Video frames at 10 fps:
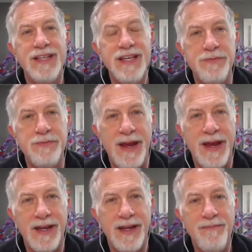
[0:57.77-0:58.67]
each
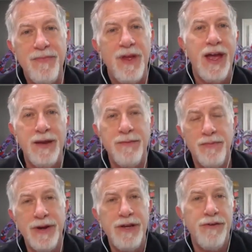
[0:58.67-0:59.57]
painting, and
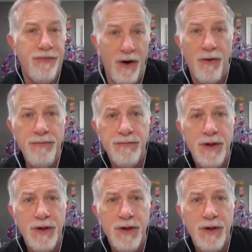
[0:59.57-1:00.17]
bring your phone,